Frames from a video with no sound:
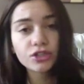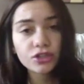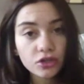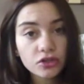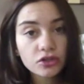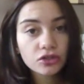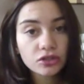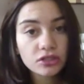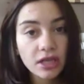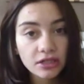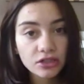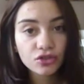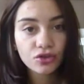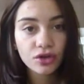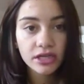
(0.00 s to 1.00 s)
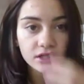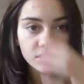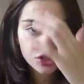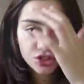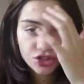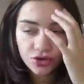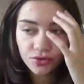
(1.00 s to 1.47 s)
I use
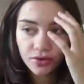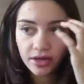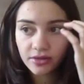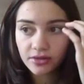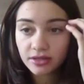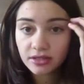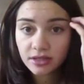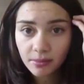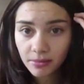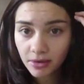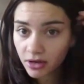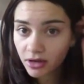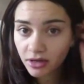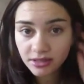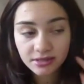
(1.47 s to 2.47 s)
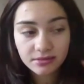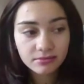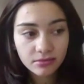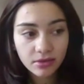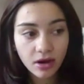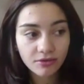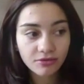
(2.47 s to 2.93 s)
sunscreens during the summer,
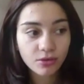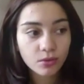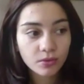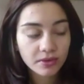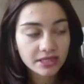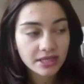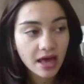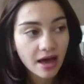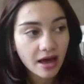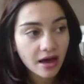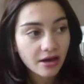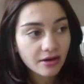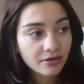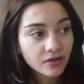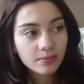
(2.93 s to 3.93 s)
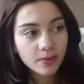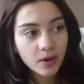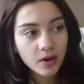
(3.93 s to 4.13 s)
I've always have,